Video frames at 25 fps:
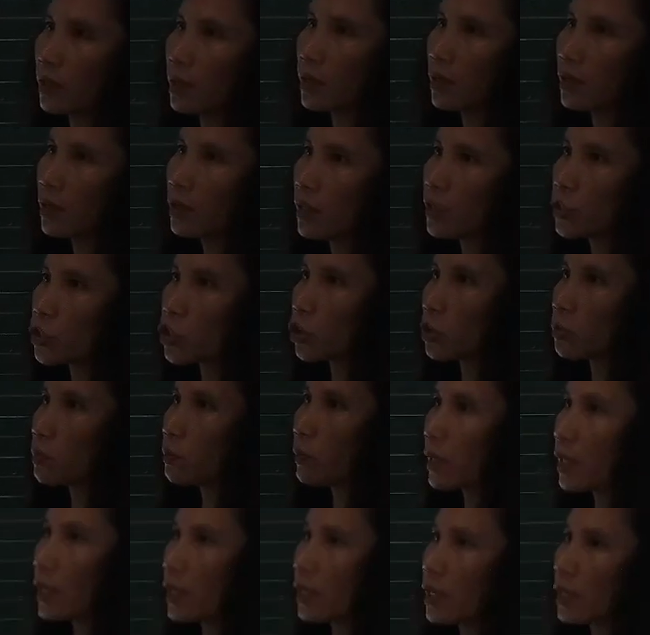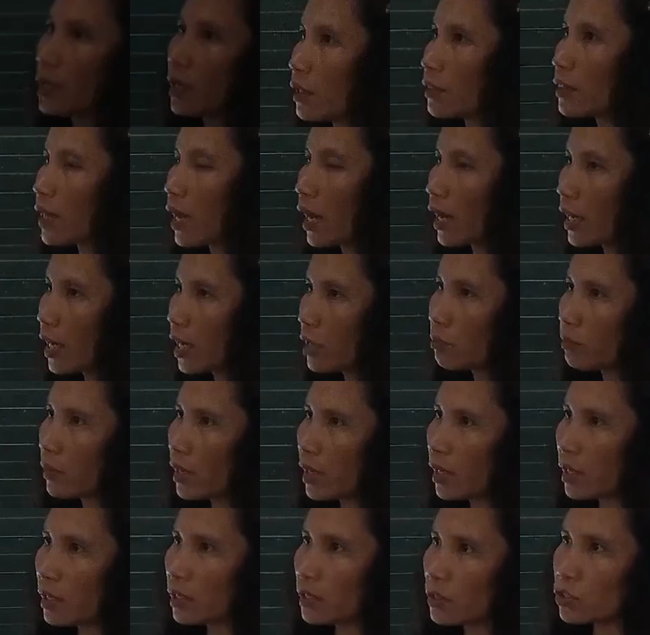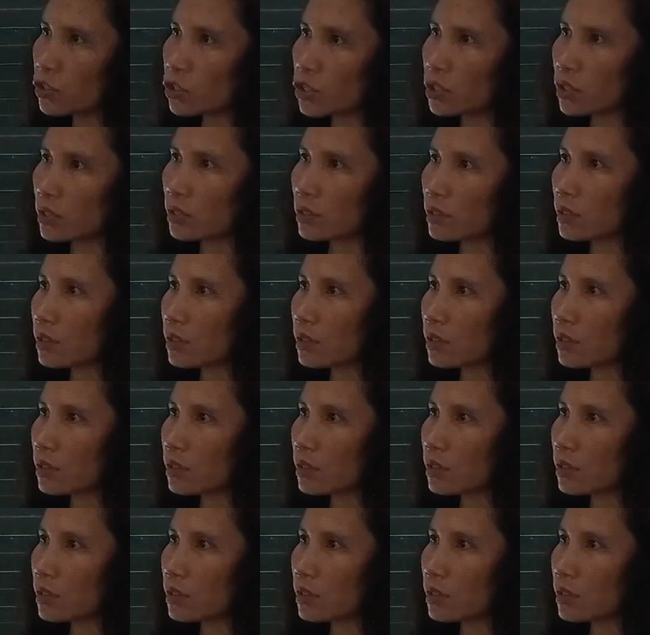It should be the image